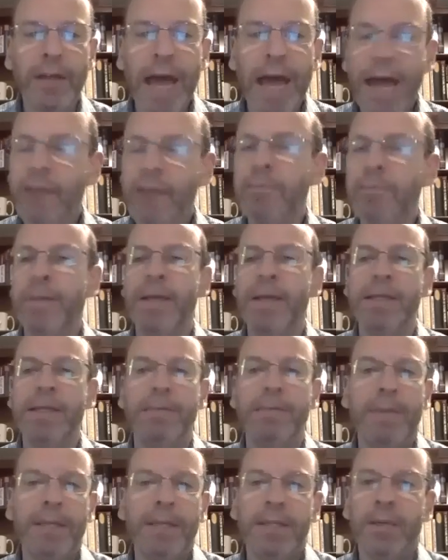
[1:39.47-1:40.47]
lack of
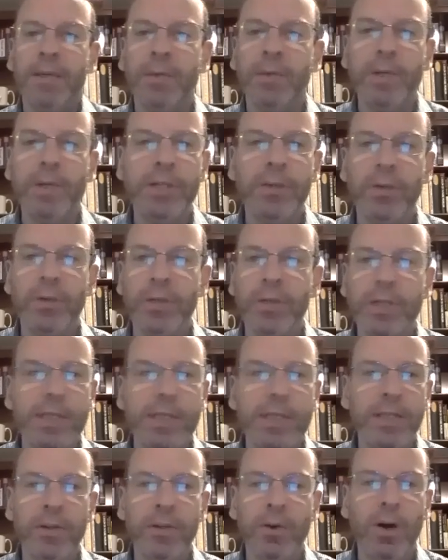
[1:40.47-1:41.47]
basic resources.
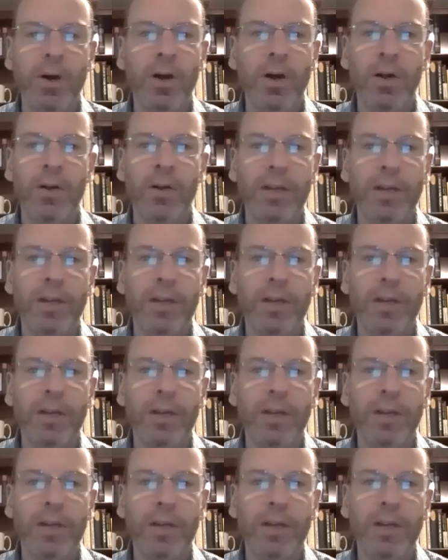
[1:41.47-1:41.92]
These are all